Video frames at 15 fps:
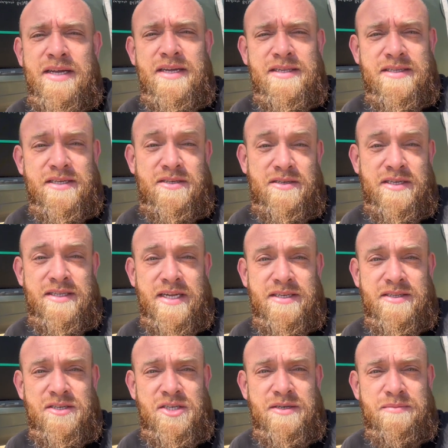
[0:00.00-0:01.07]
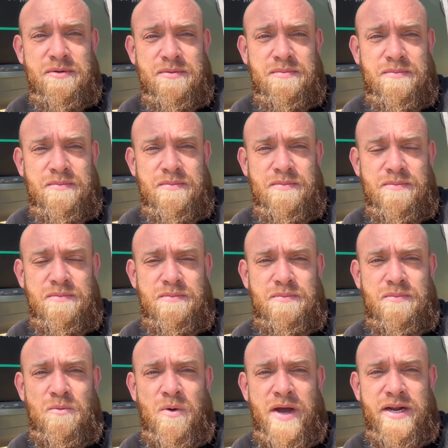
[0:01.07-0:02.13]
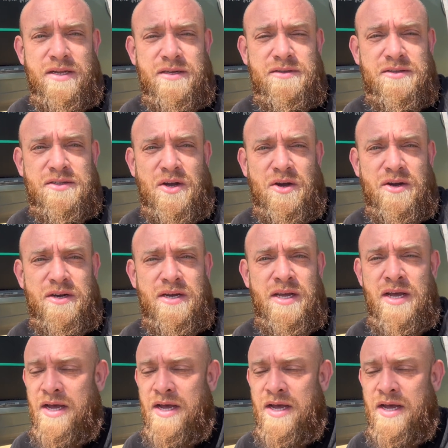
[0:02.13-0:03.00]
It's a, he said it's a cheaper way to start.